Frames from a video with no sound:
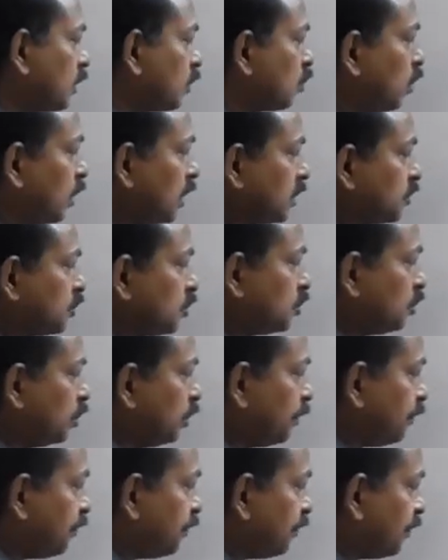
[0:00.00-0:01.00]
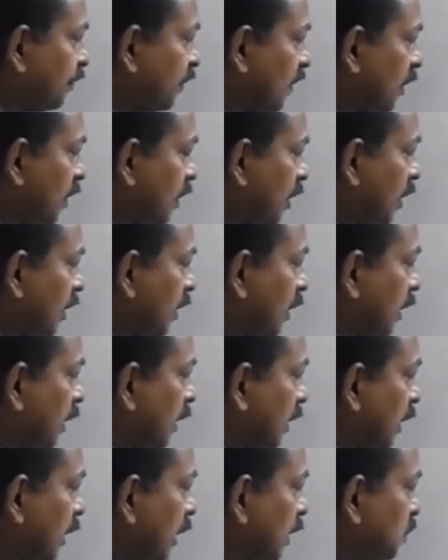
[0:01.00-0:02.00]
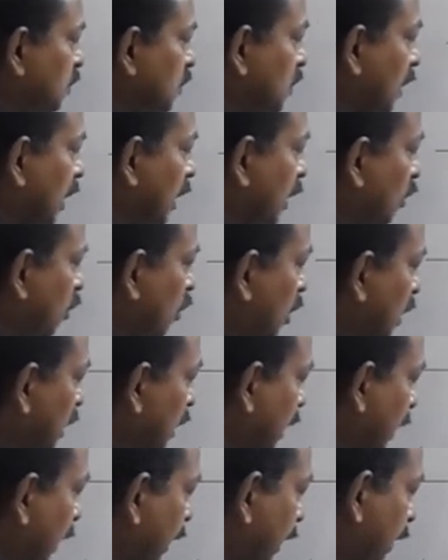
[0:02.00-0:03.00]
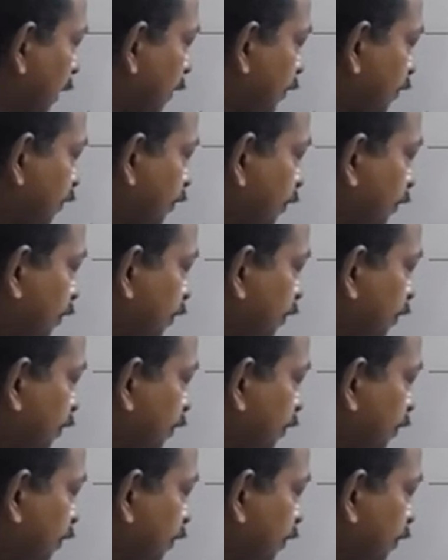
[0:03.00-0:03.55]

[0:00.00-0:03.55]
equals to epsilon naught A